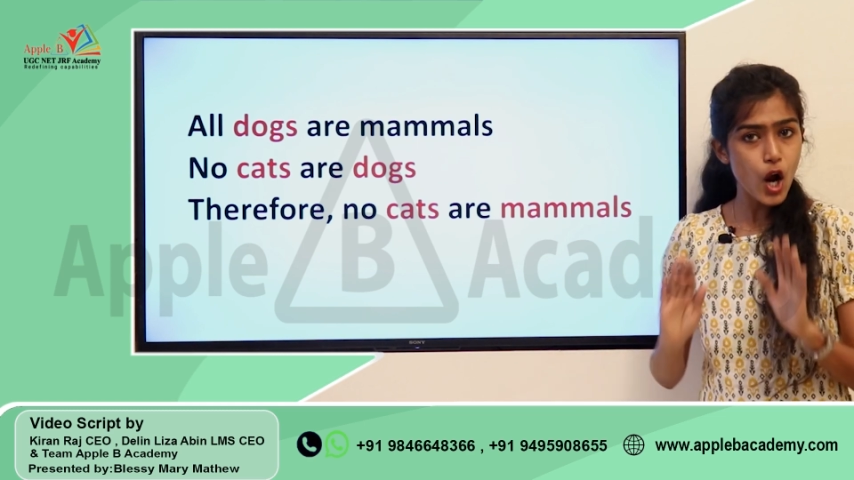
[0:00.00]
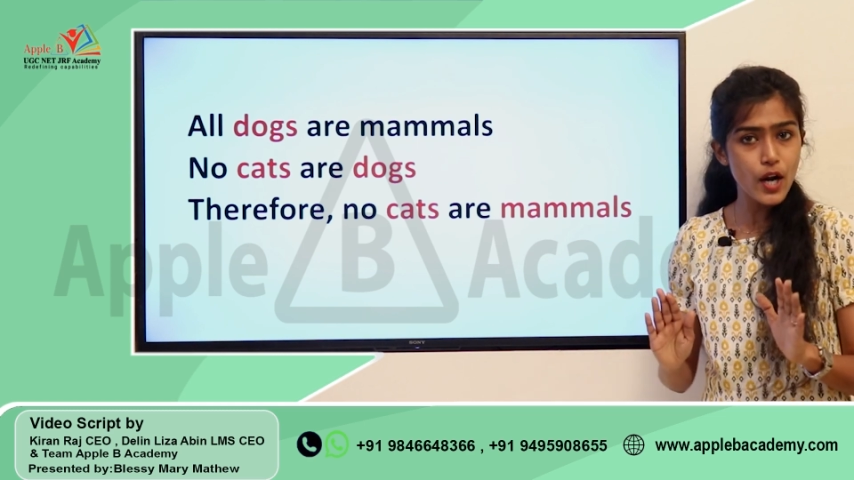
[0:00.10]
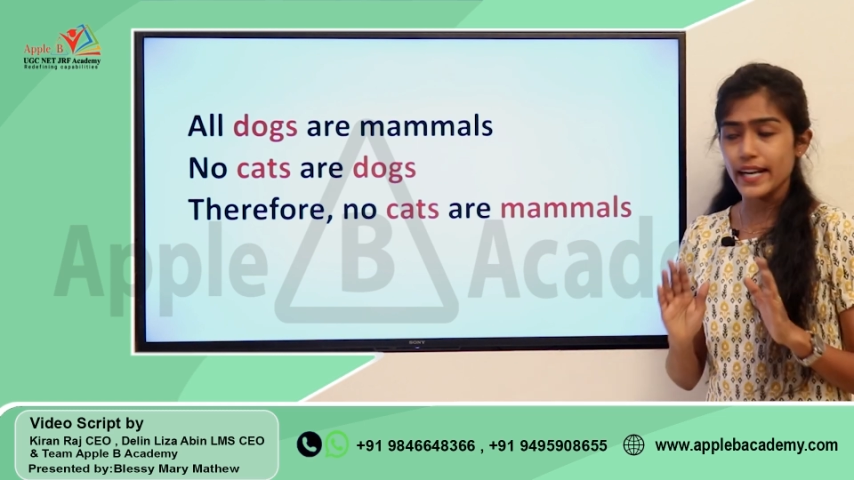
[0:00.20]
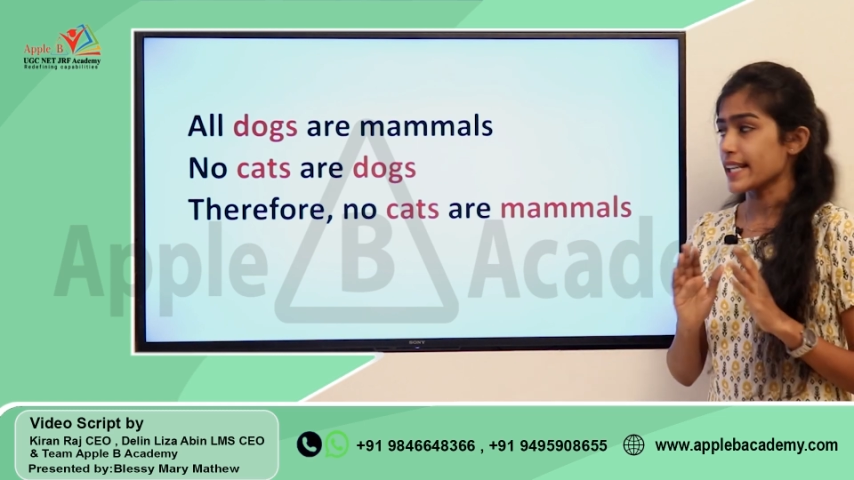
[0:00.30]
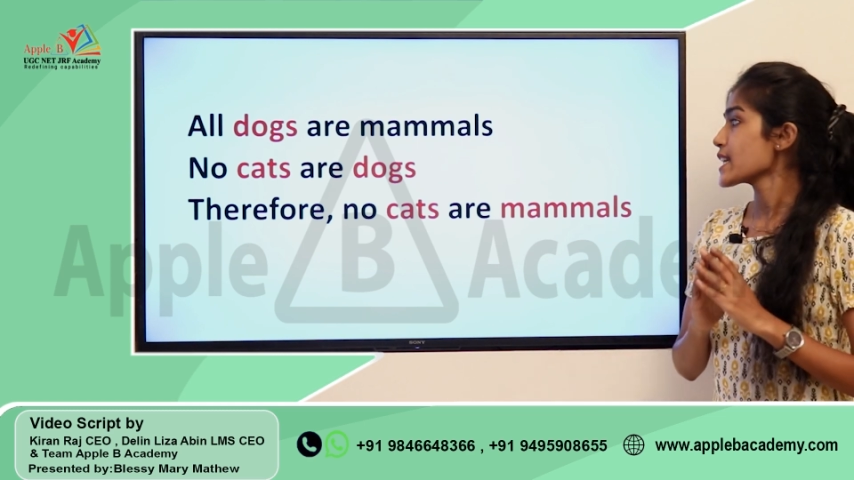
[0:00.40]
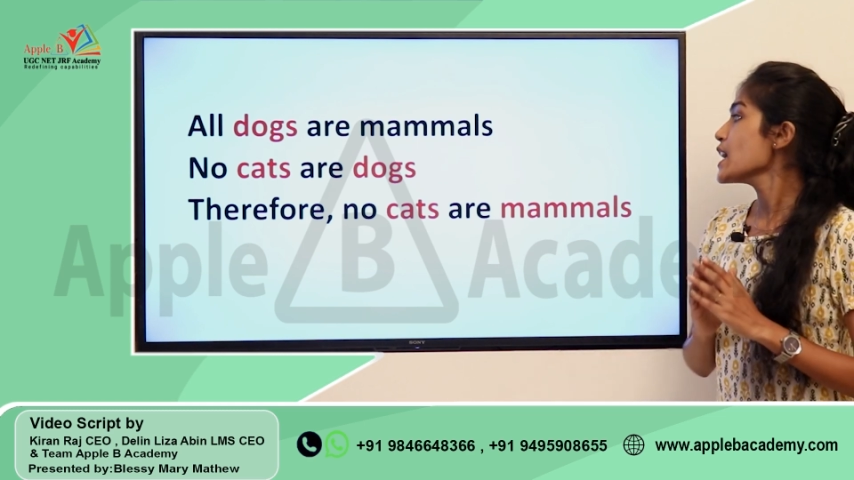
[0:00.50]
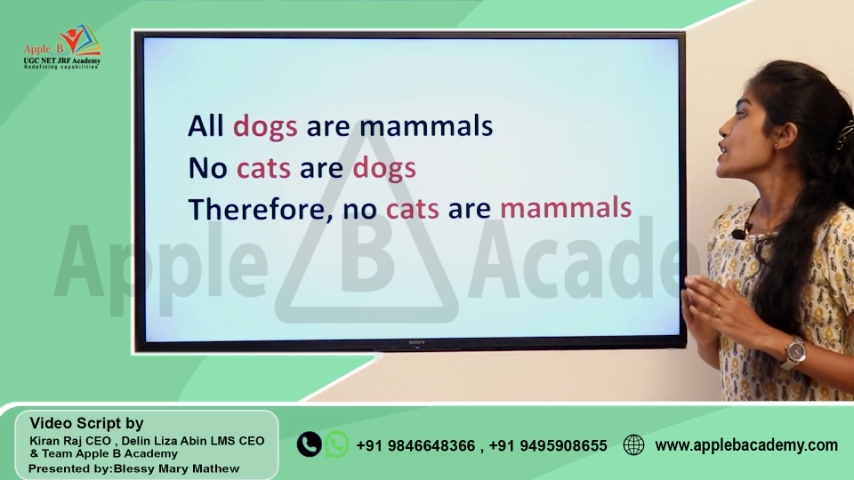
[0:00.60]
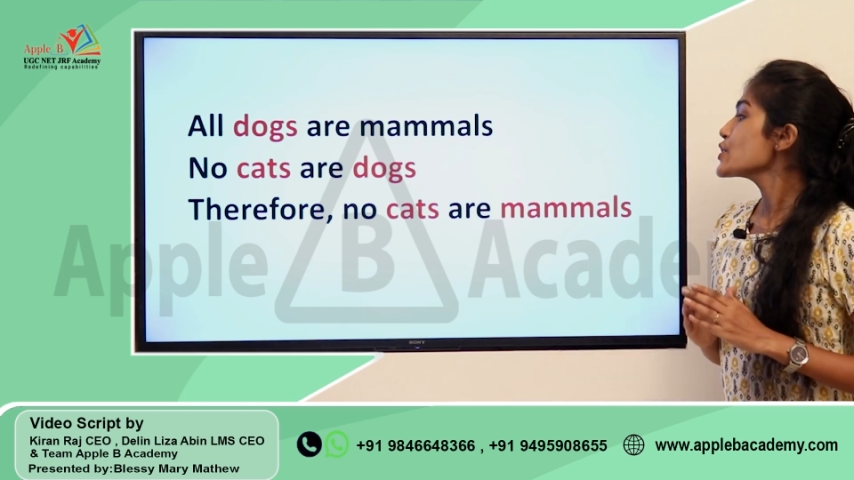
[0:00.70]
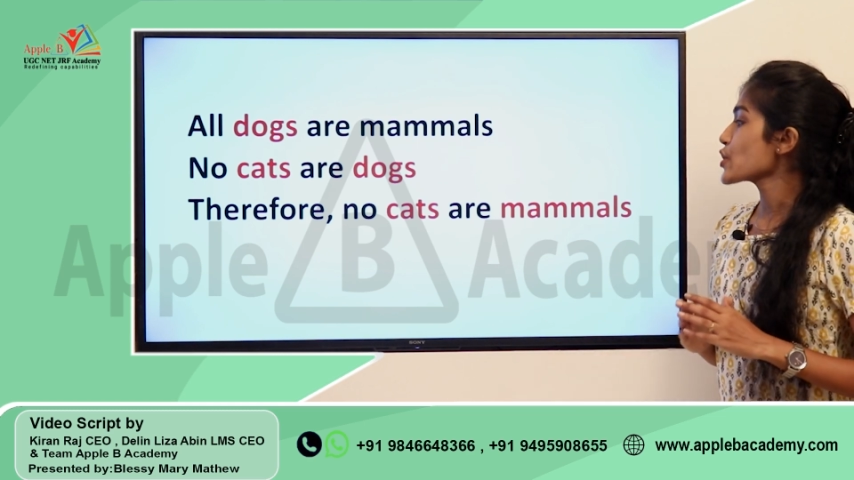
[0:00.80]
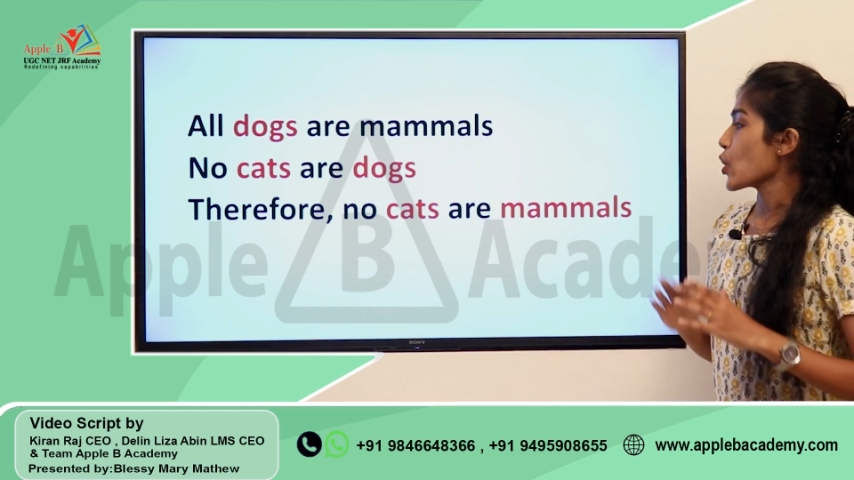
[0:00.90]
Alright.
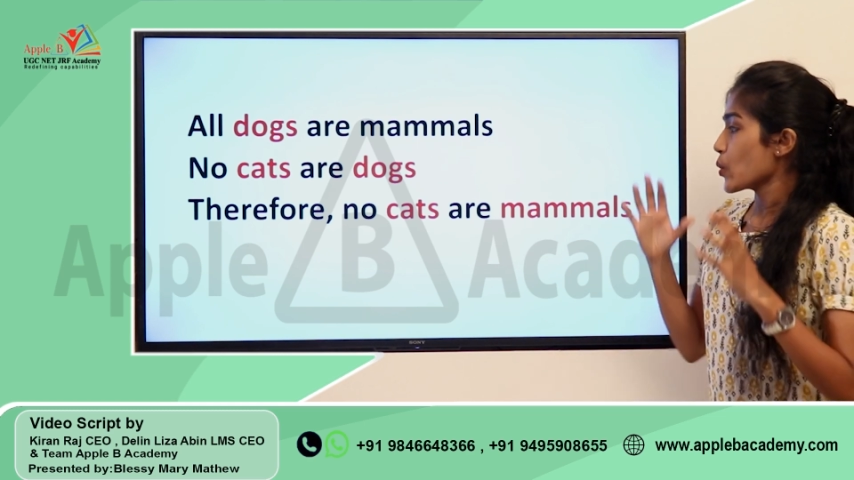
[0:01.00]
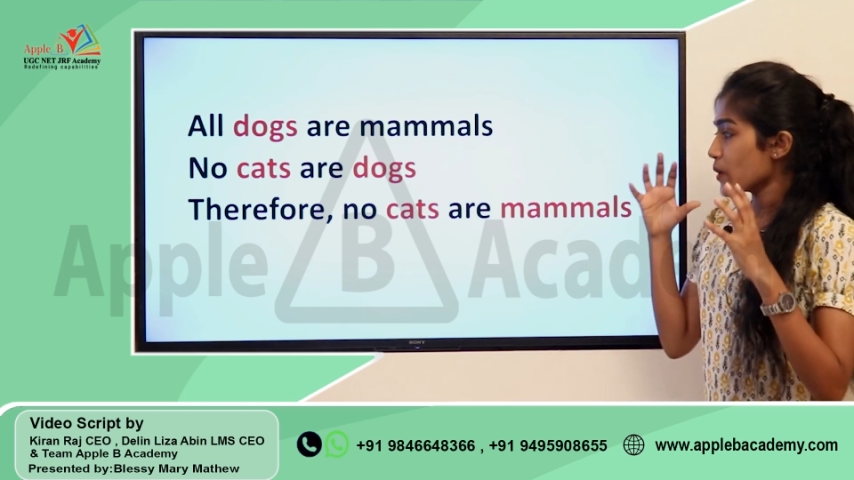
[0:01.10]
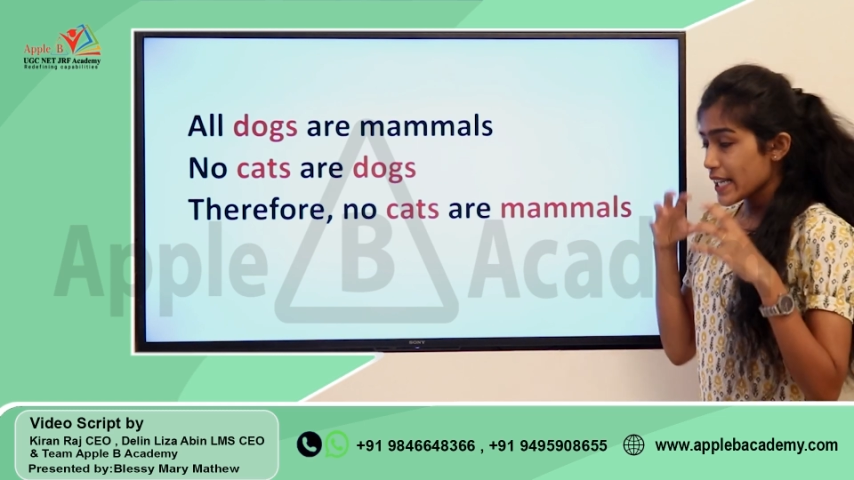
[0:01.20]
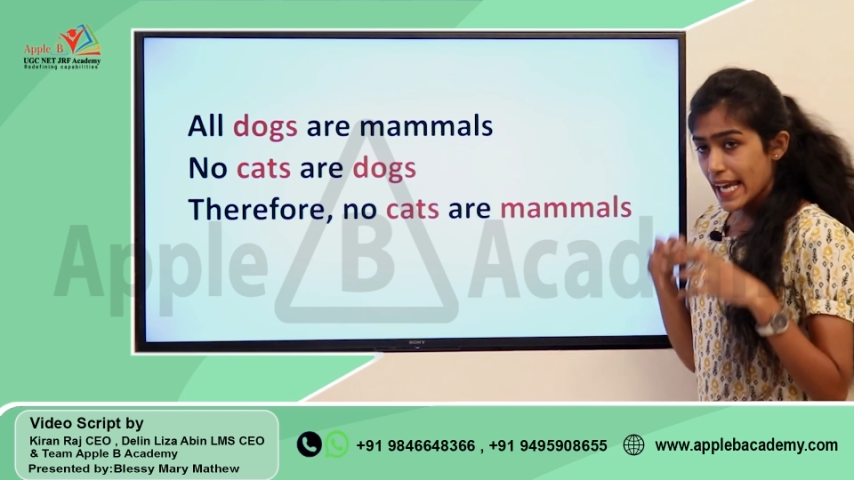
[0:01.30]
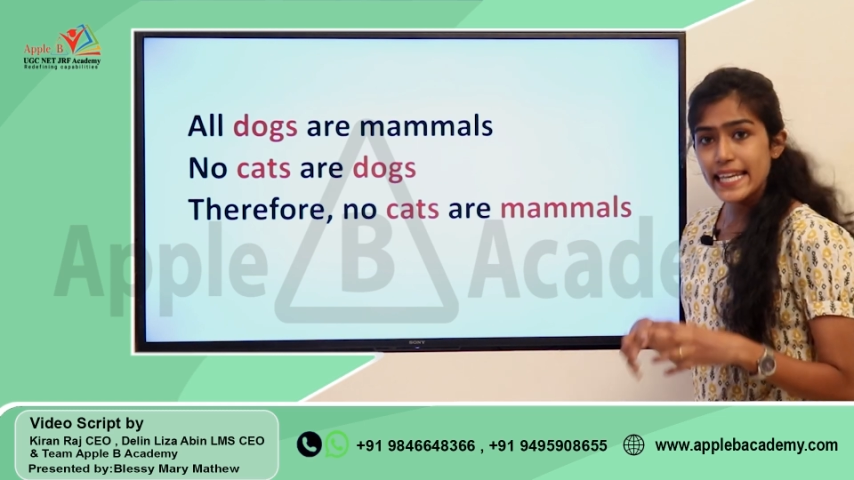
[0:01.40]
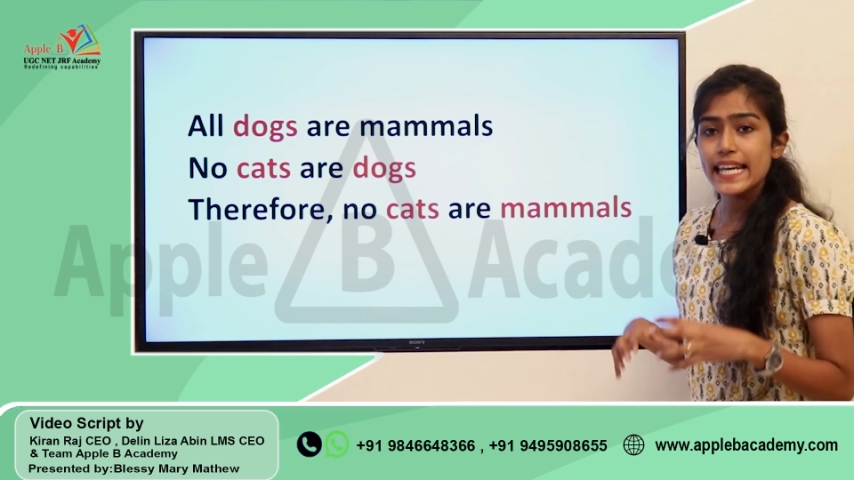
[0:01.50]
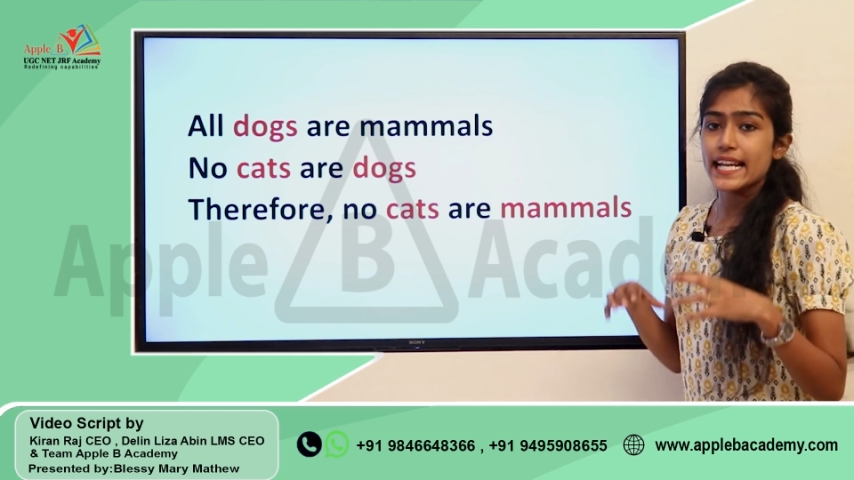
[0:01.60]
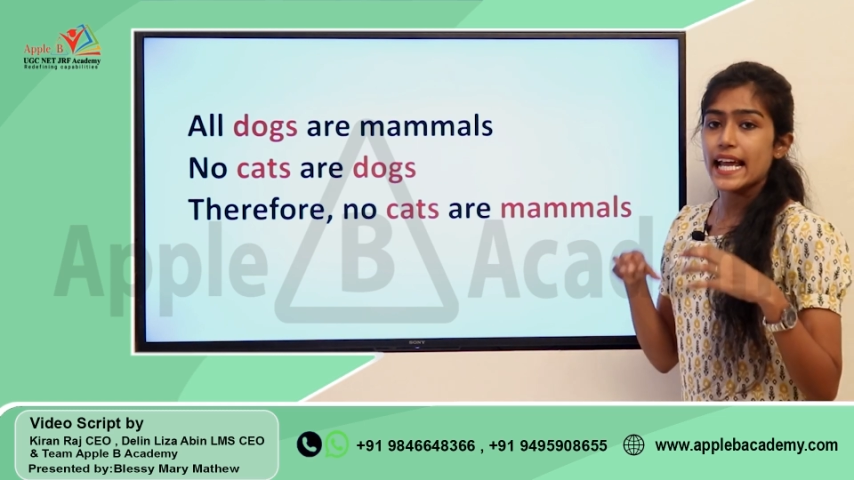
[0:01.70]
So, again